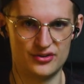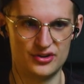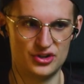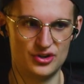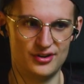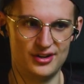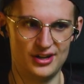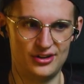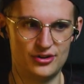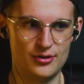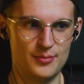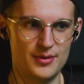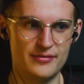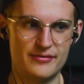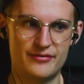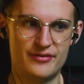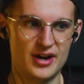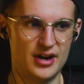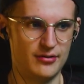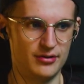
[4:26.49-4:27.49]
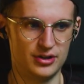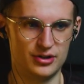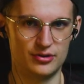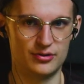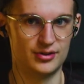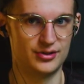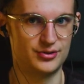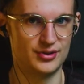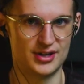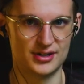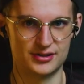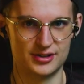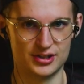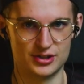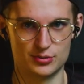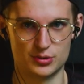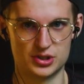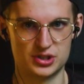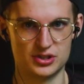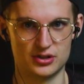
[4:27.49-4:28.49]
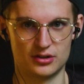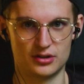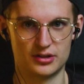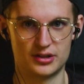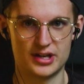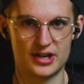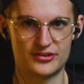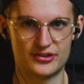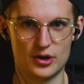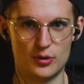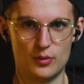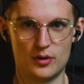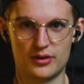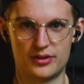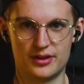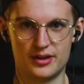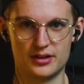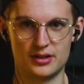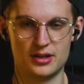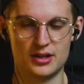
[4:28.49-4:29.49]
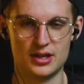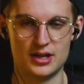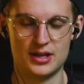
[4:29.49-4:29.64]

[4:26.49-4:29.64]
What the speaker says: you need to be very good at right stick switching. That's the only thing.